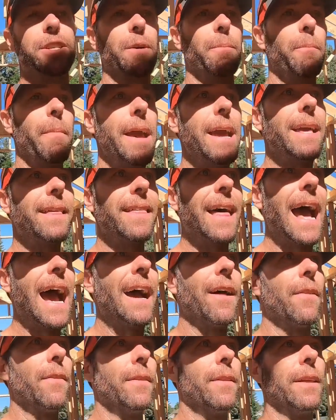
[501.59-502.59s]
to make
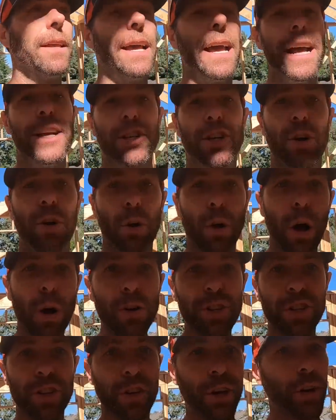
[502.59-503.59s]
that as
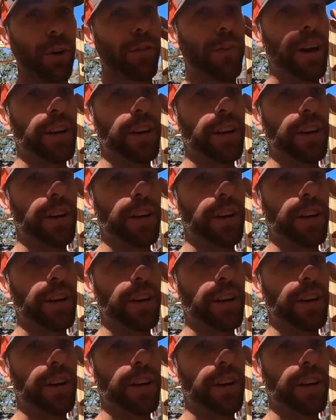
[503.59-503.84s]
close to your